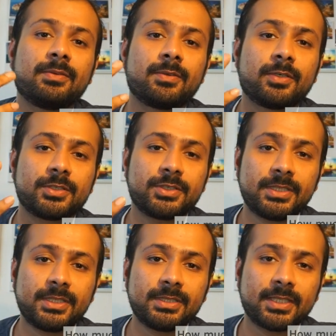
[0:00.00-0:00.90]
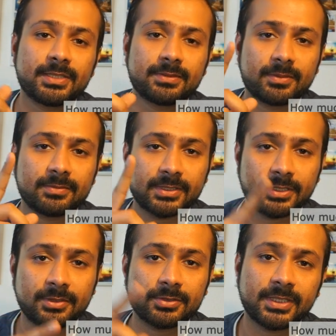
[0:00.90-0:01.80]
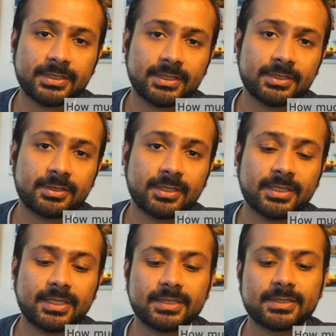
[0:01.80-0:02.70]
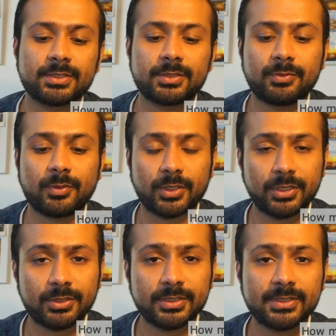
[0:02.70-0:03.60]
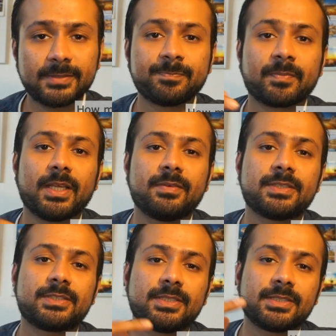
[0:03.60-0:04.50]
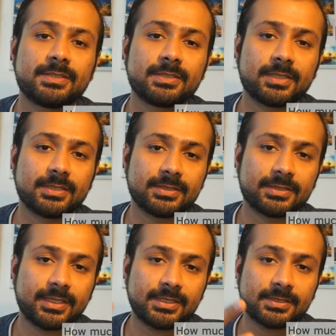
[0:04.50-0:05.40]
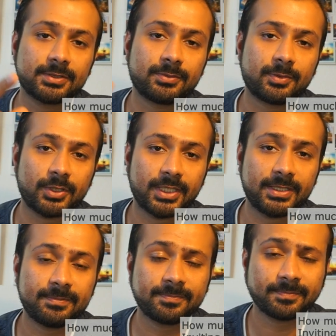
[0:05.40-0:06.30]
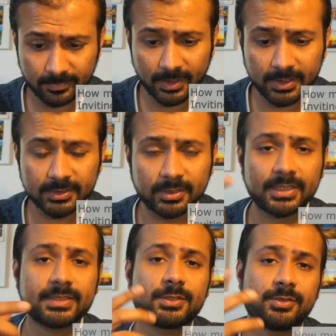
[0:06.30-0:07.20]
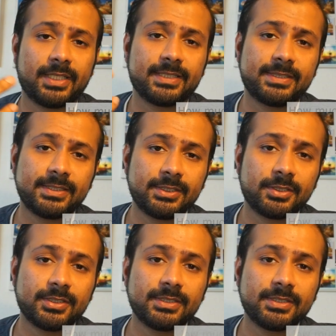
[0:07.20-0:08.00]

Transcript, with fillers: For children, that is from 0 to 6 years old, it is 240 euros. If it is children is 6 to 14 years old, it's 296 euros,